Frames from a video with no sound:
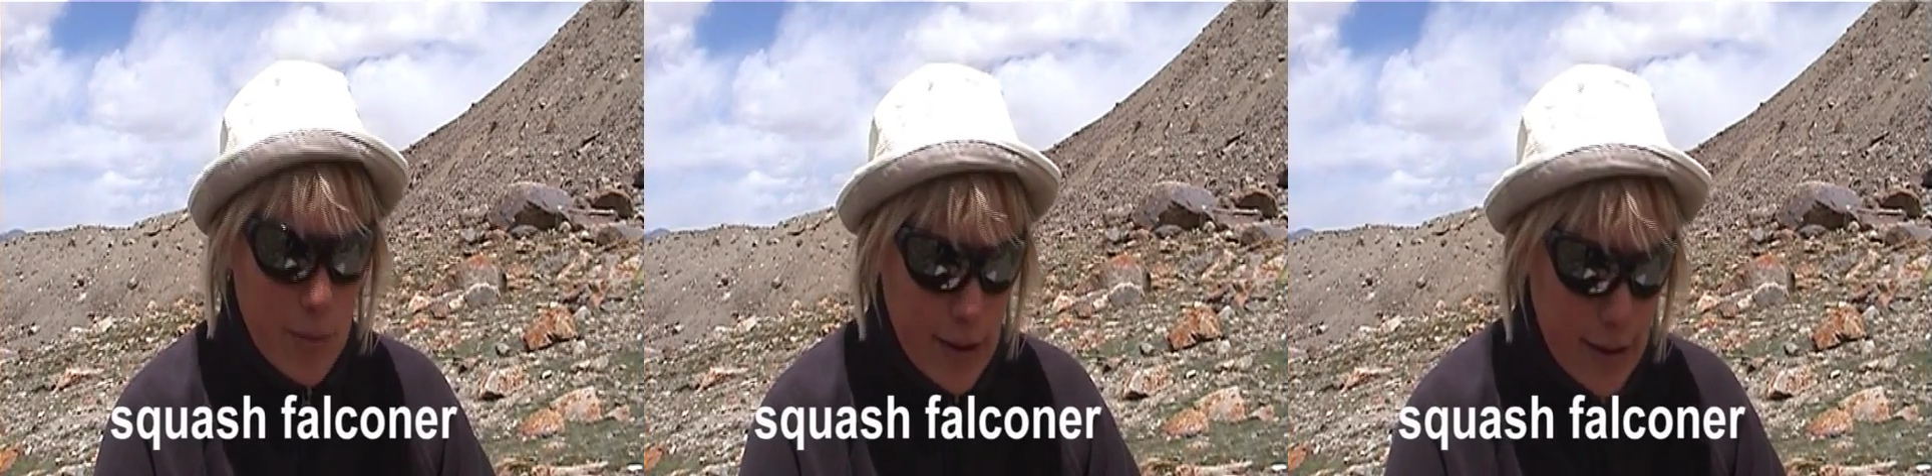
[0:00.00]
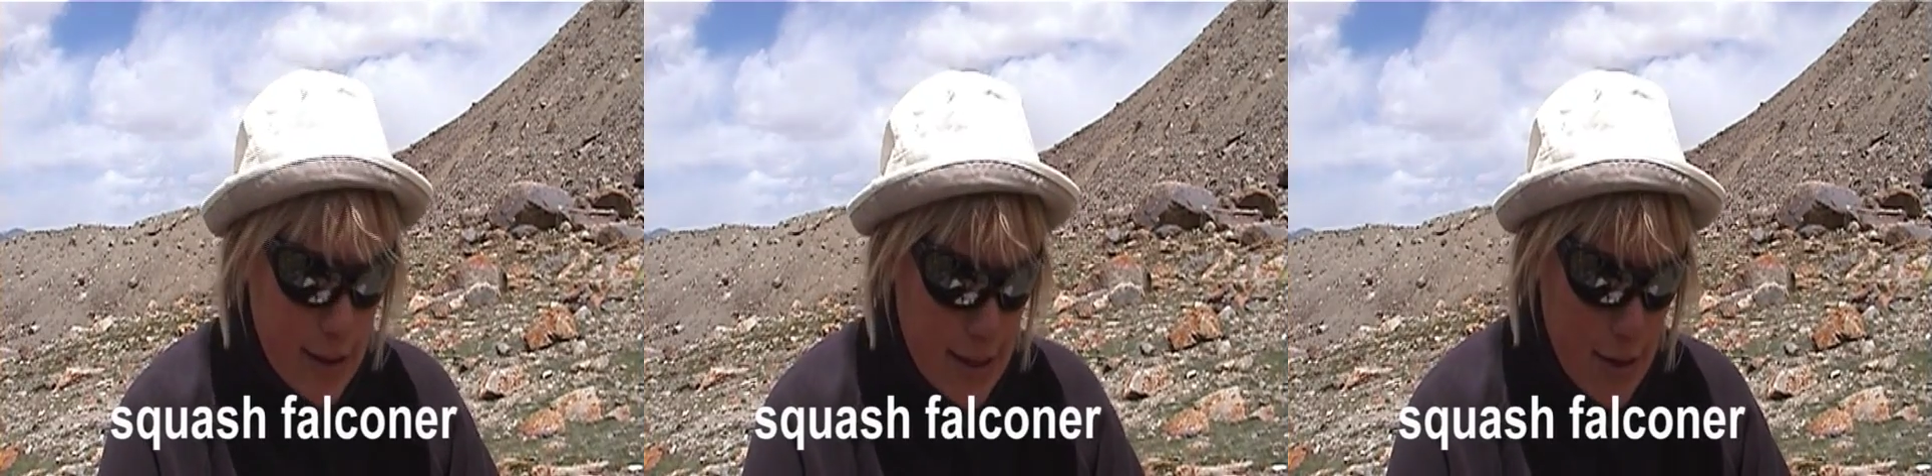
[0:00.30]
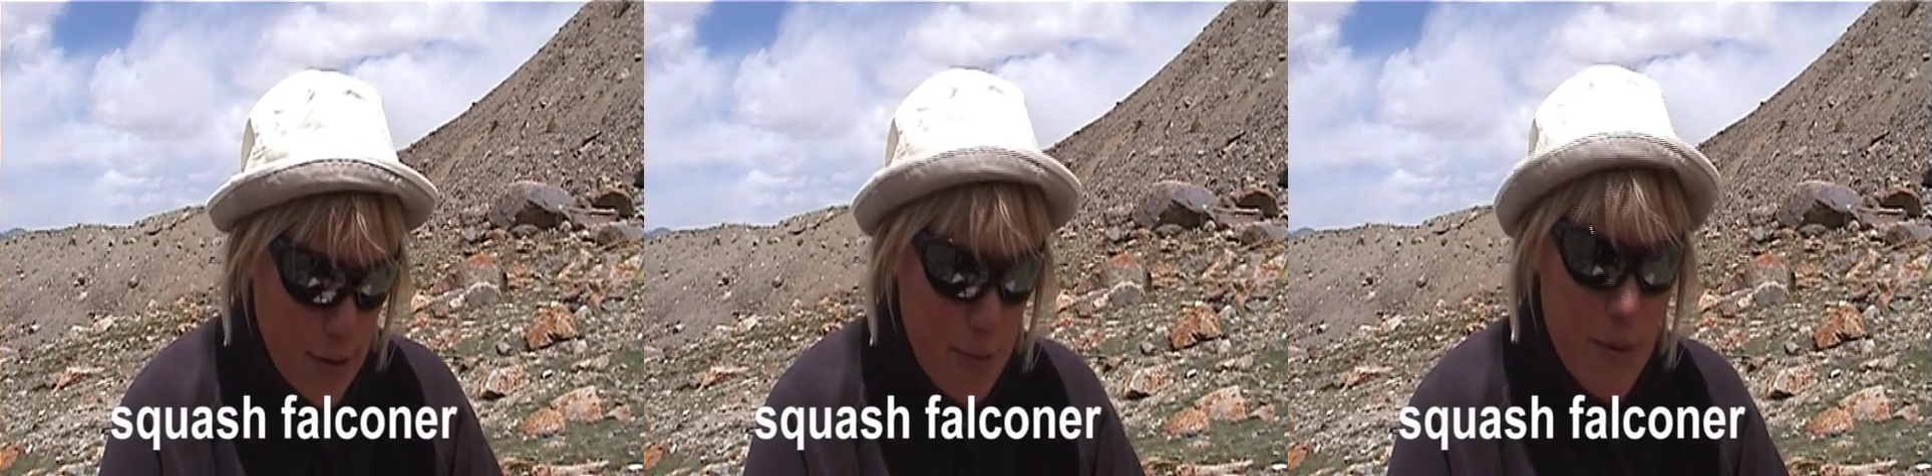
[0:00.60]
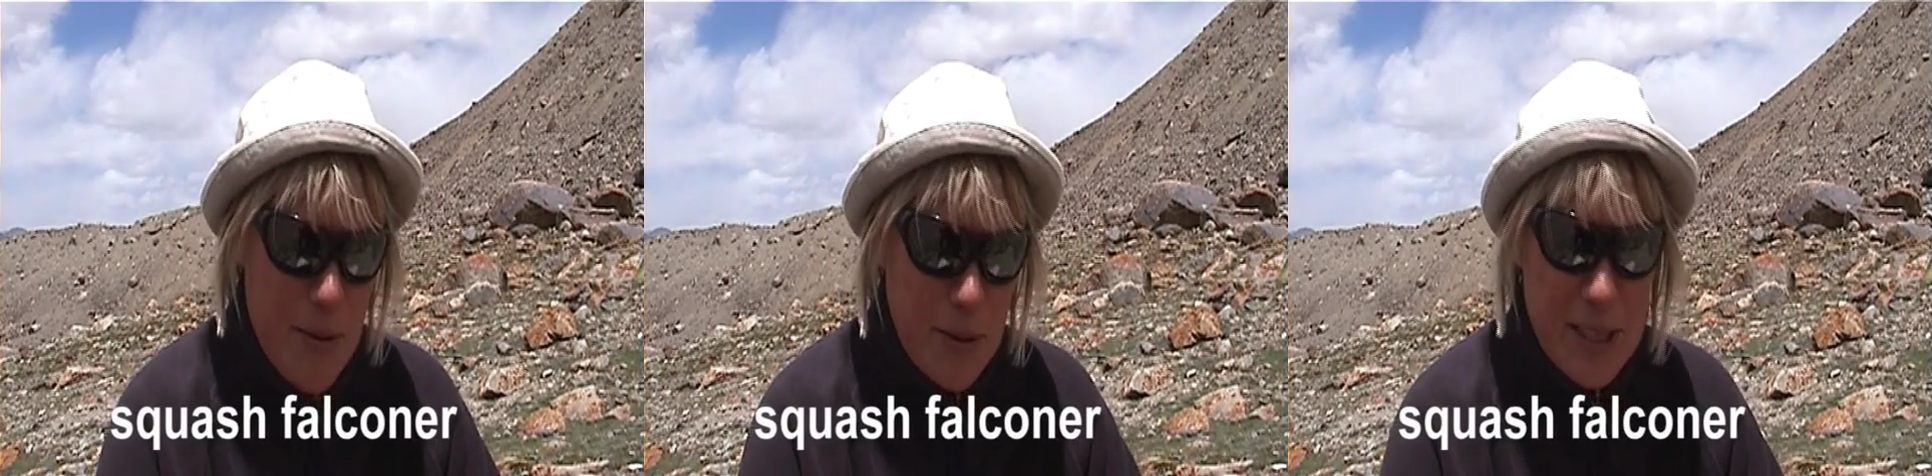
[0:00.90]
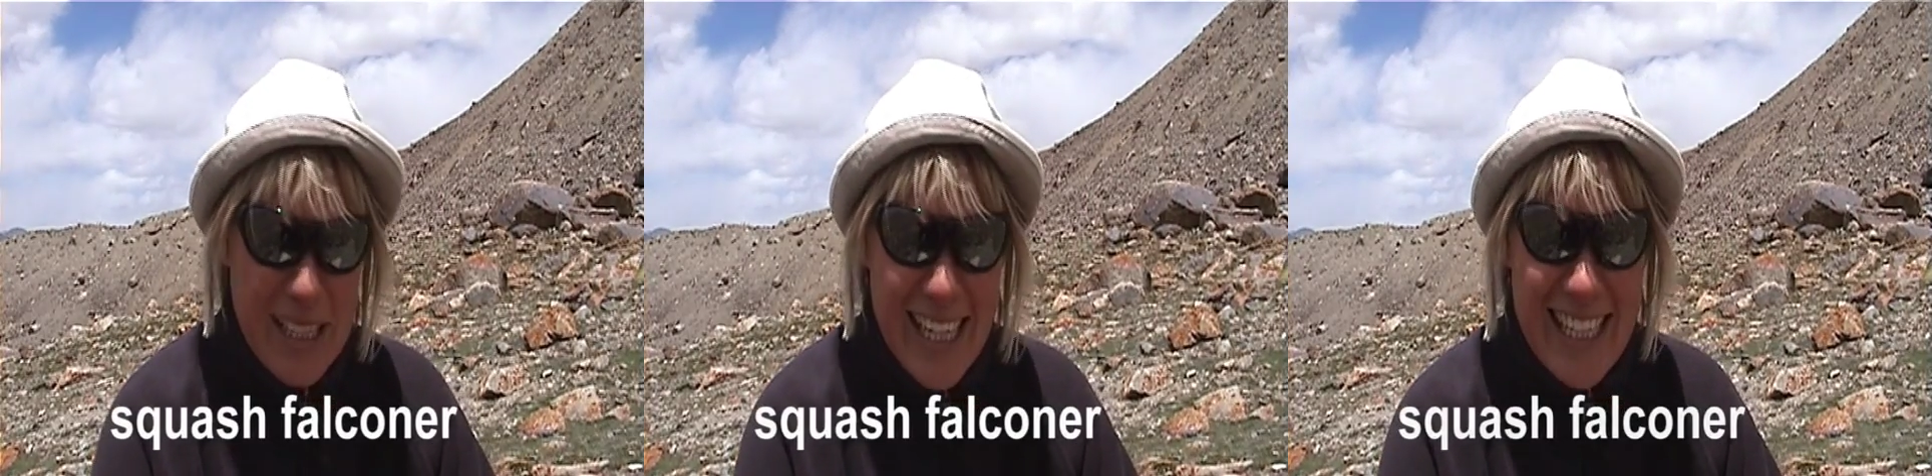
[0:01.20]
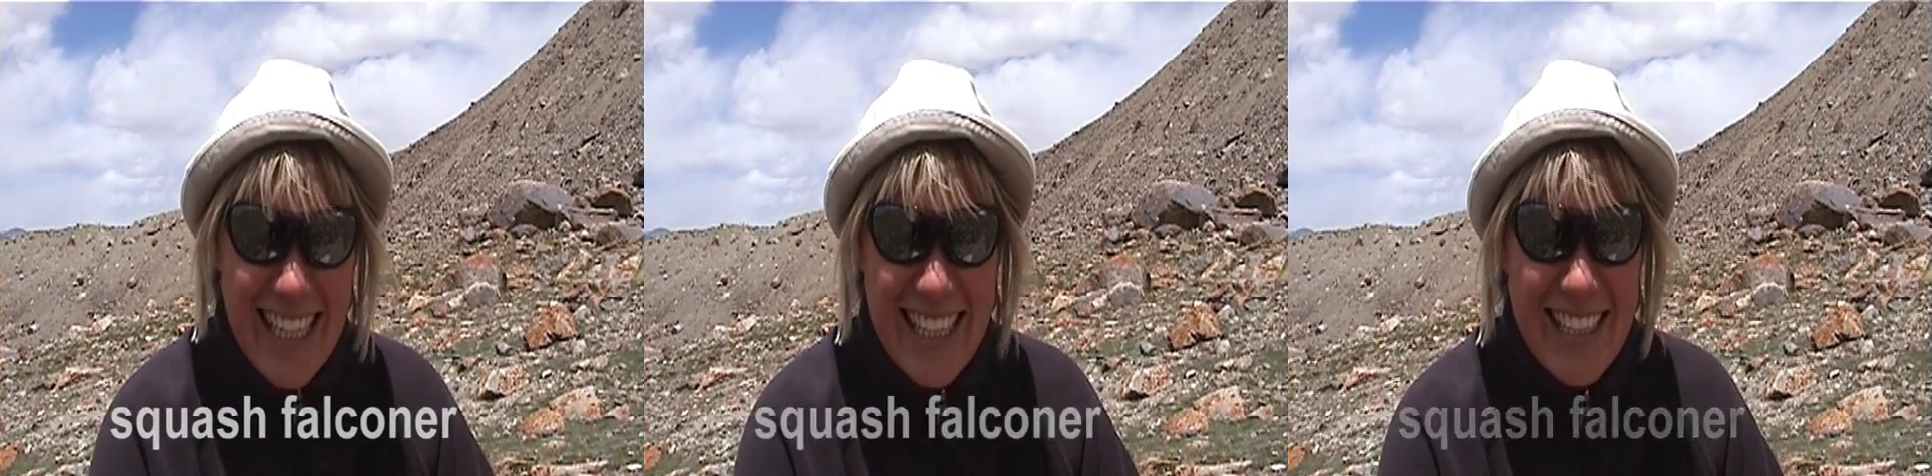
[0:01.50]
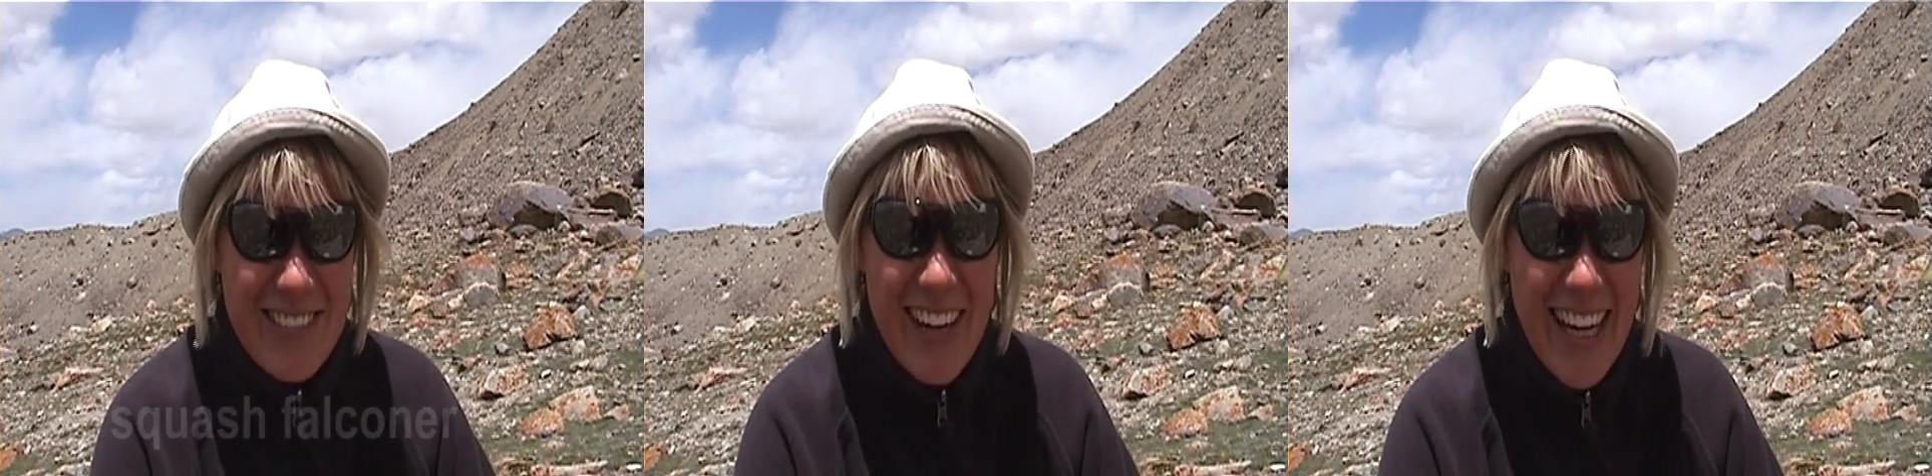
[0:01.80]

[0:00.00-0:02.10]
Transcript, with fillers: But when people suggest things to me,